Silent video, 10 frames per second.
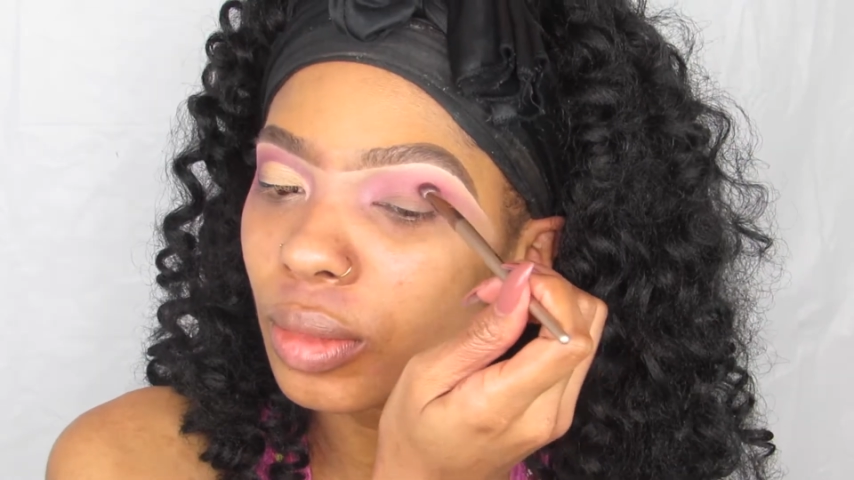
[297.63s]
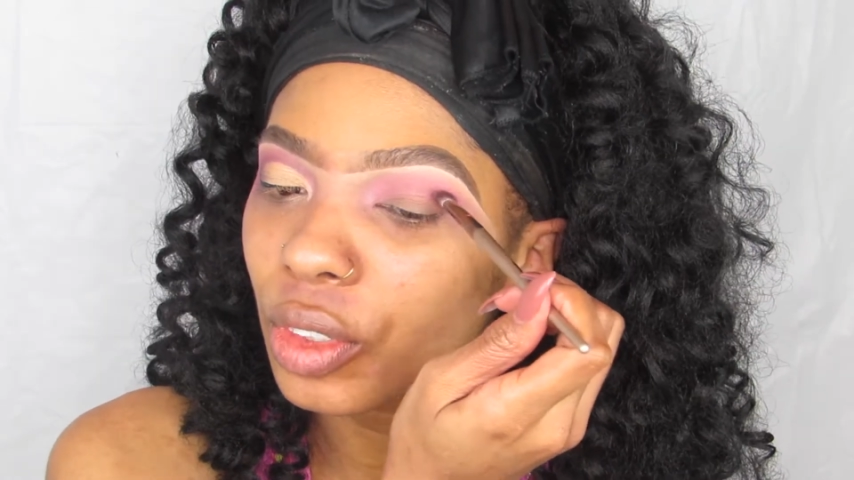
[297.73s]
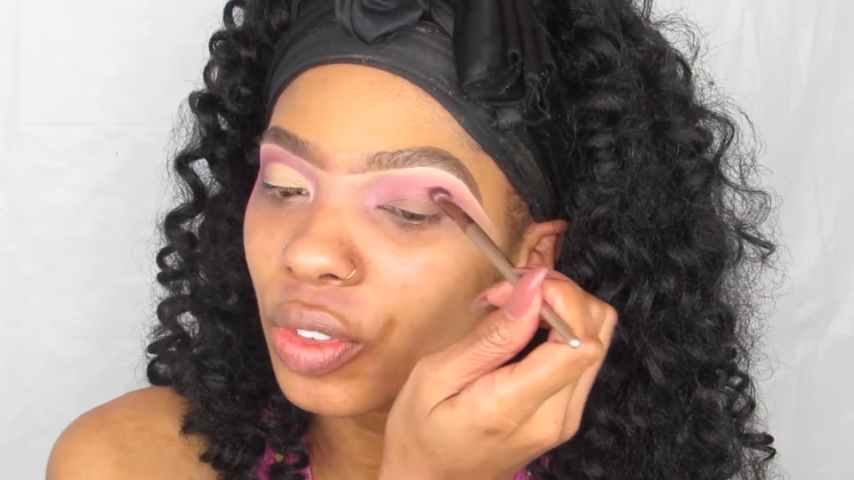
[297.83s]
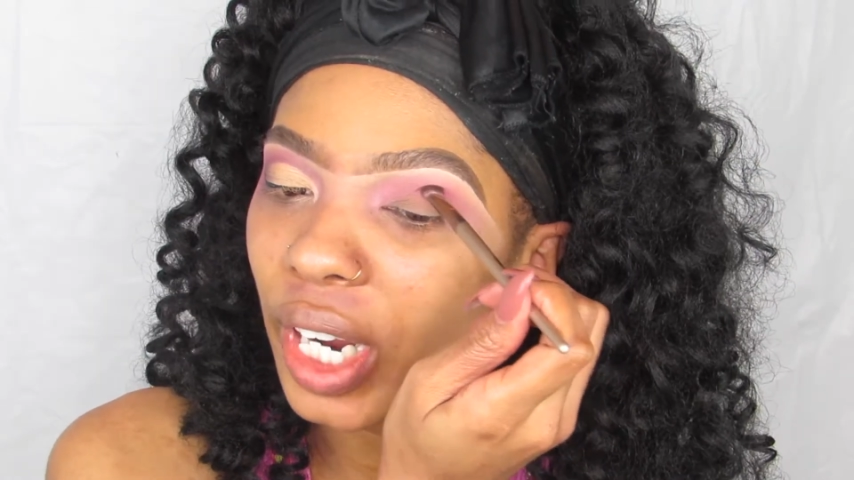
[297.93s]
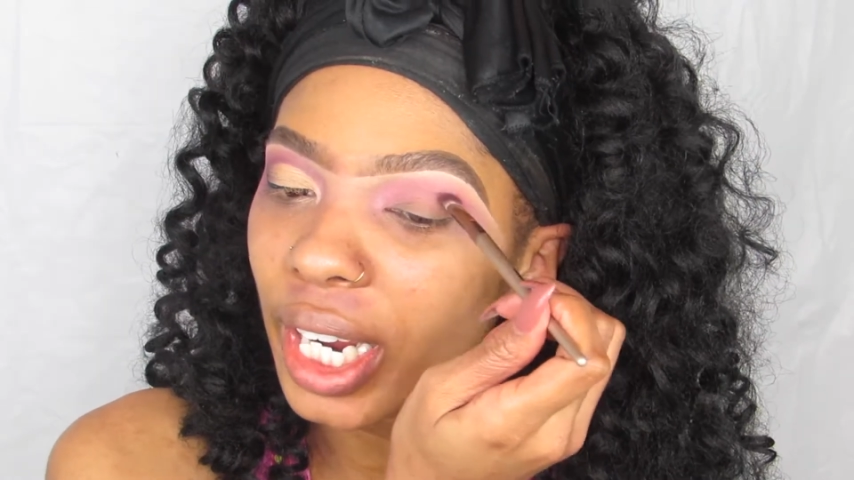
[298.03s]

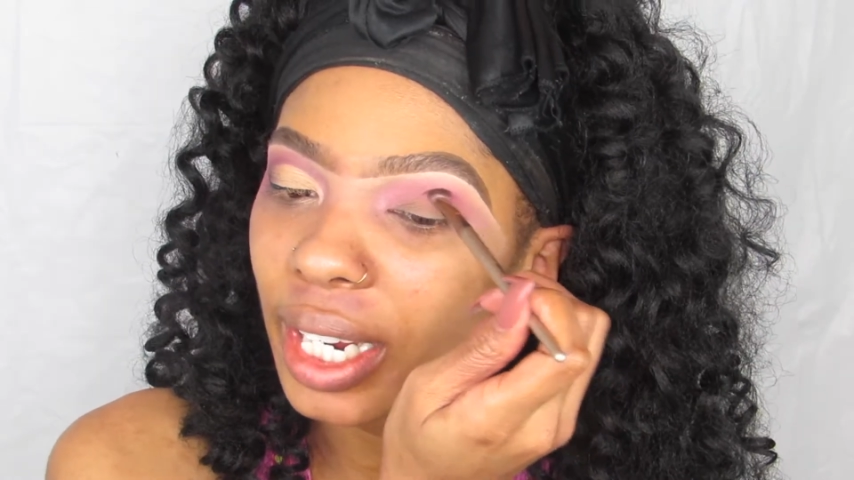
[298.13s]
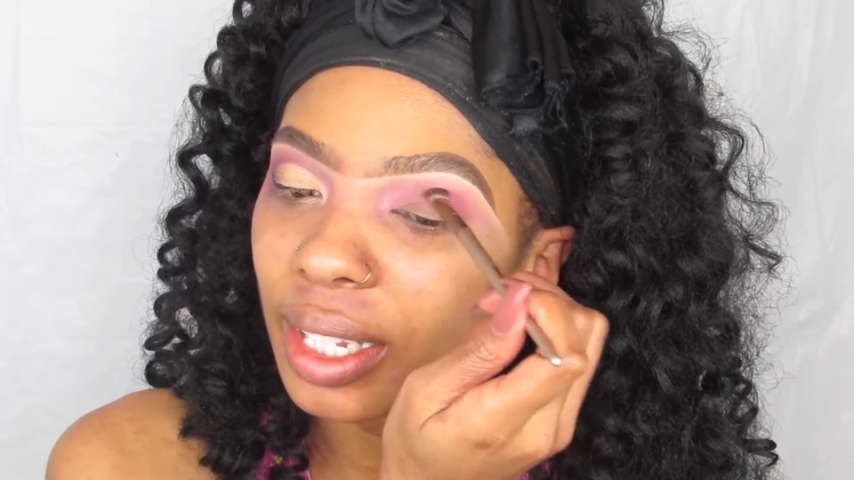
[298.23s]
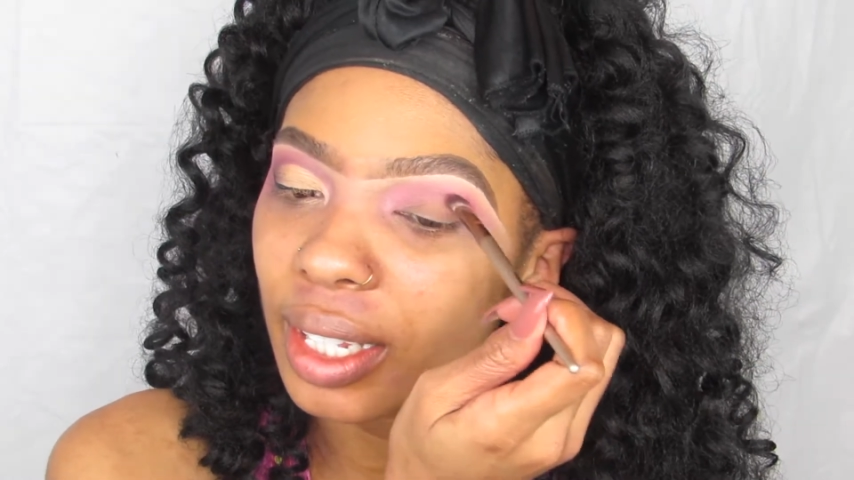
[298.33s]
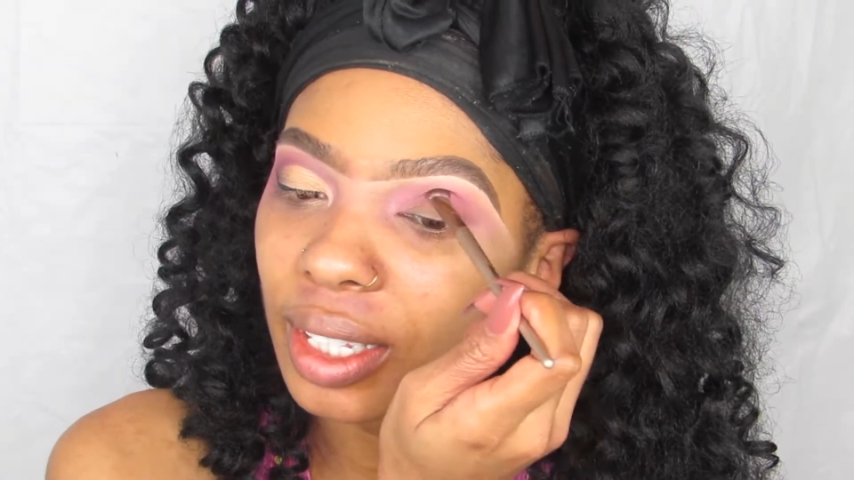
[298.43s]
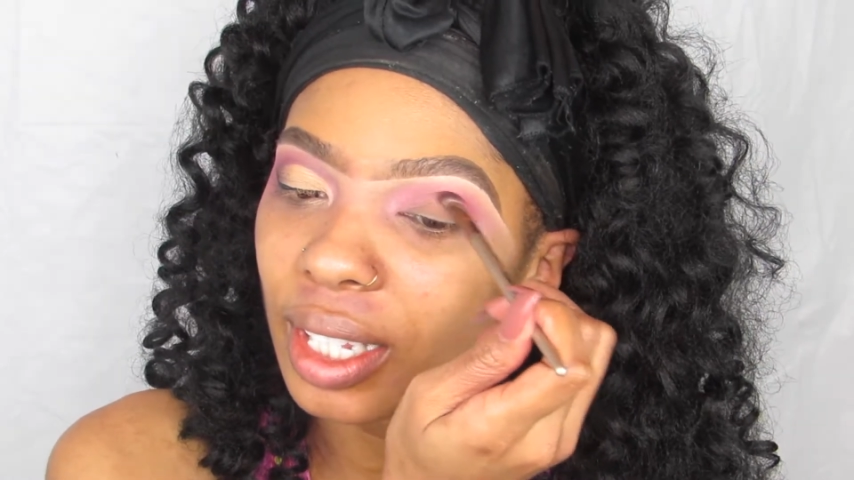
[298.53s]

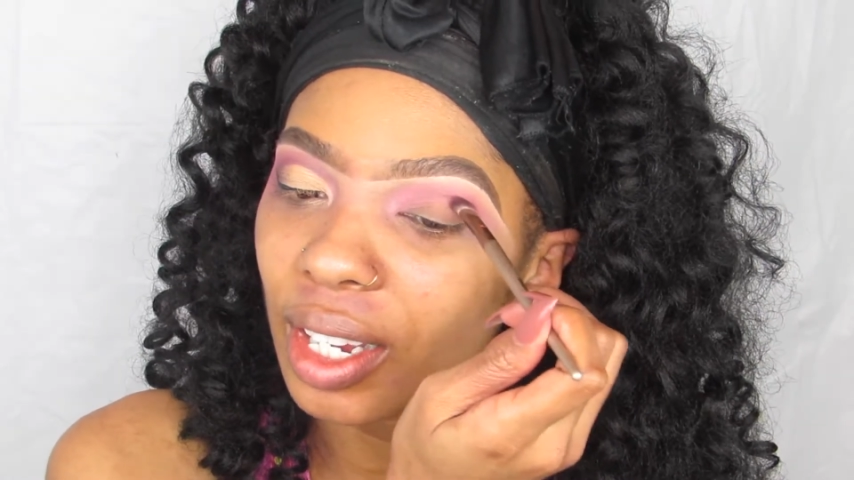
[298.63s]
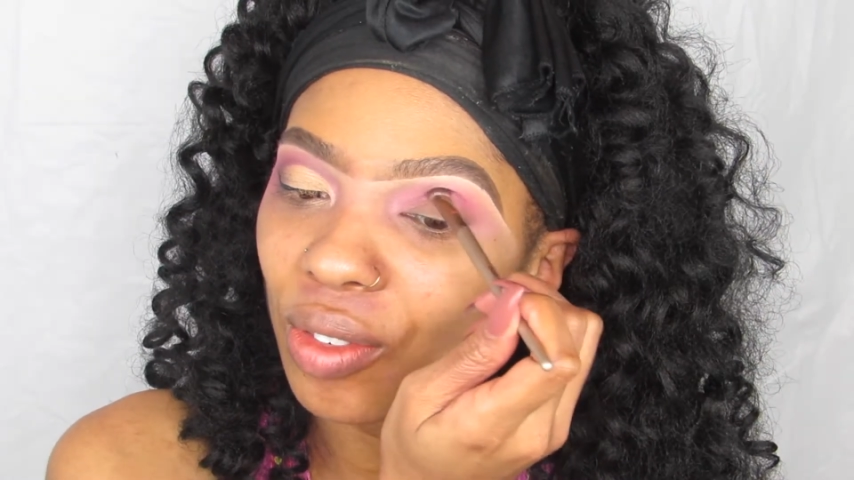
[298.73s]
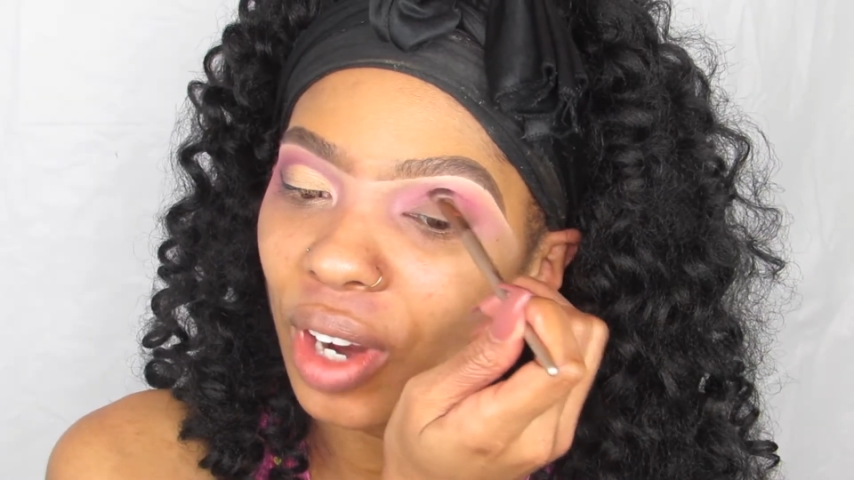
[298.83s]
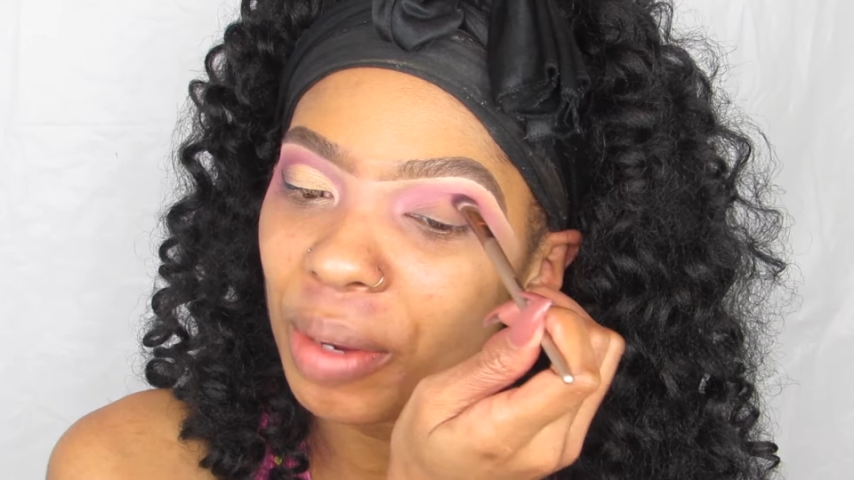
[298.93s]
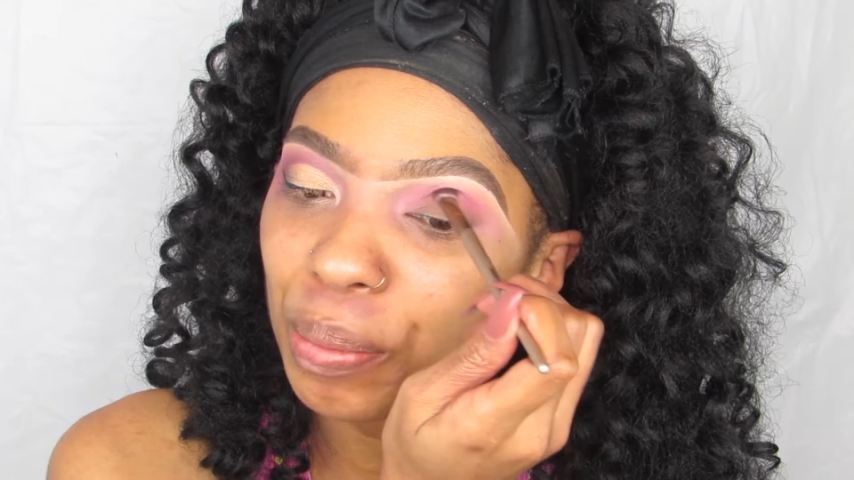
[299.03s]

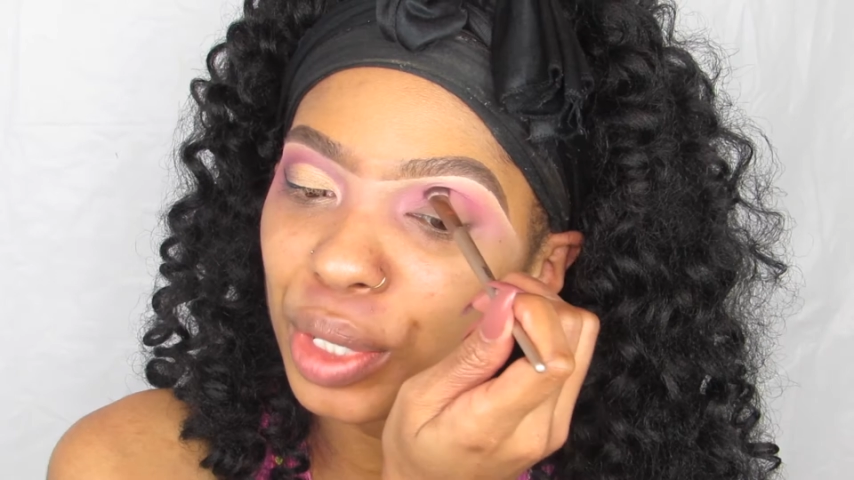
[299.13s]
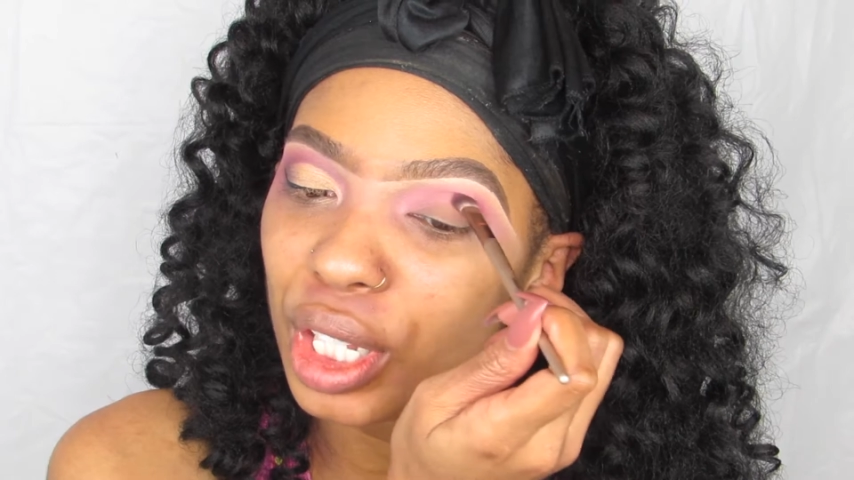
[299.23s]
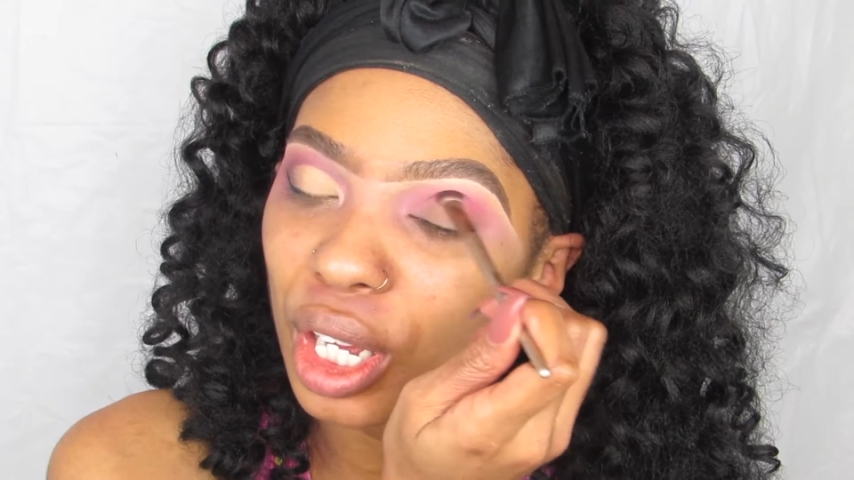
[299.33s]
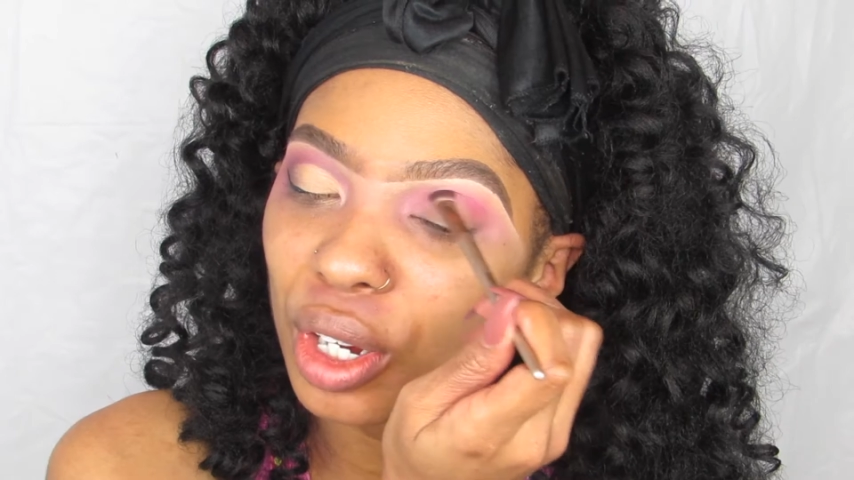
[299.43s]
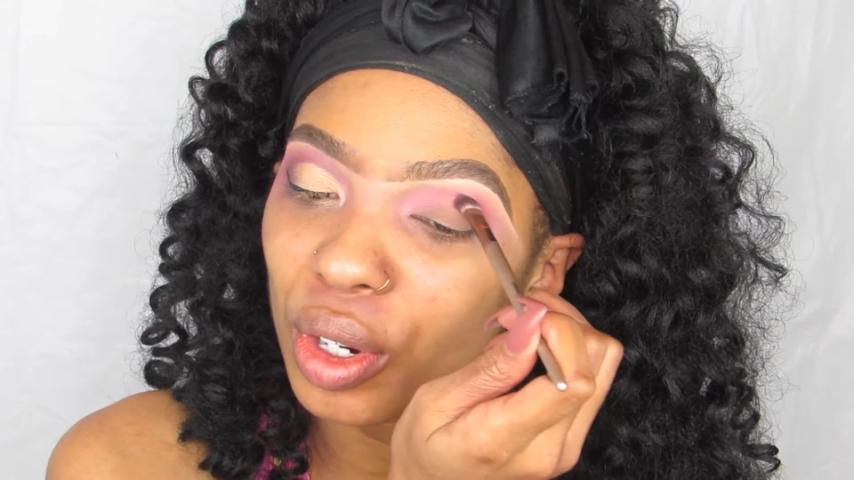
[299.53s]
Right
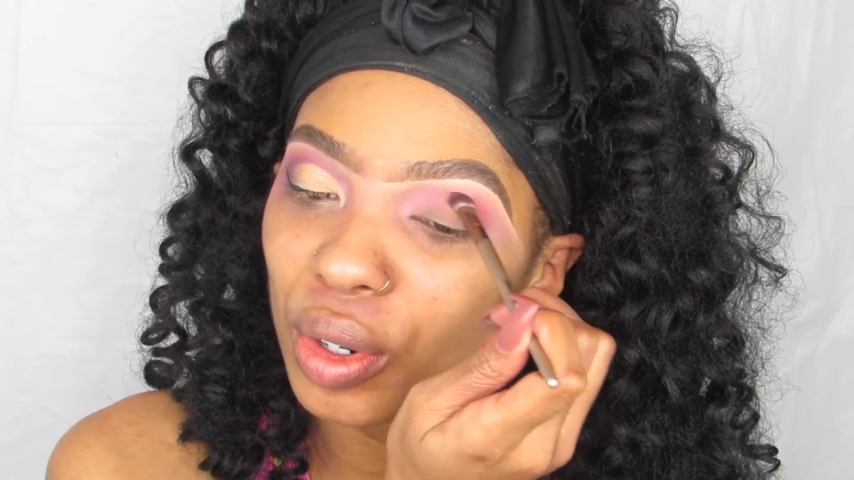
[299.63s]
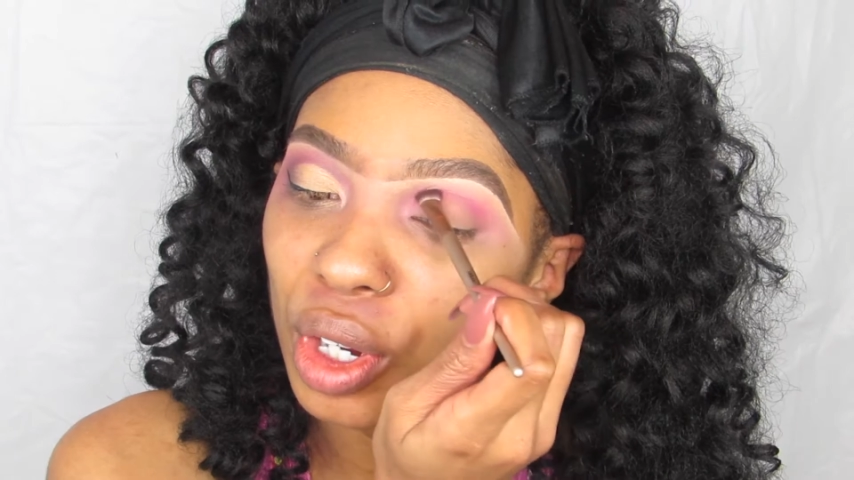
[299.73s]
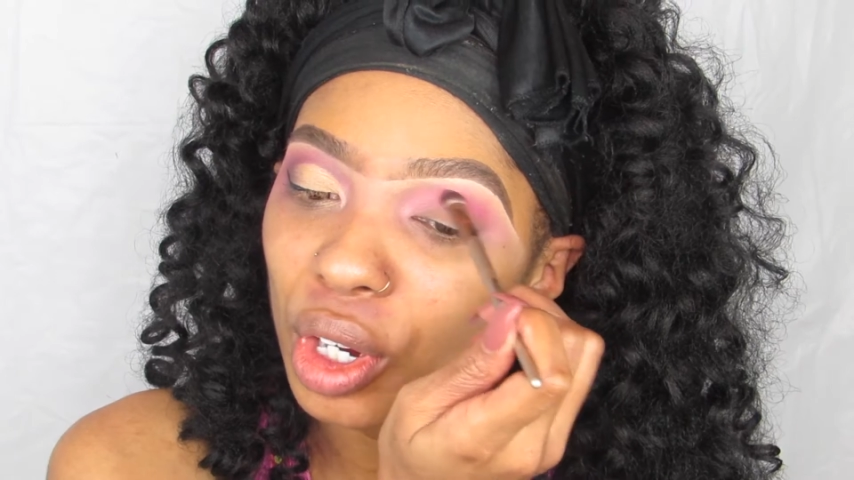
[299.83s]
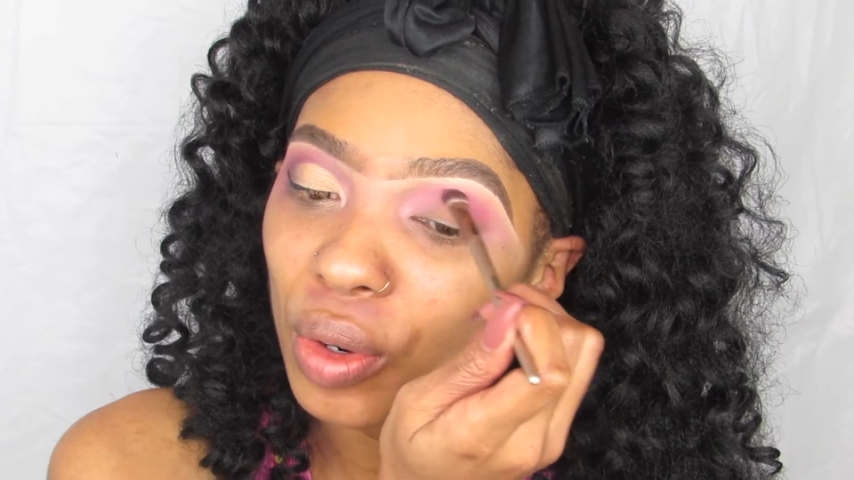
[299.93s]
below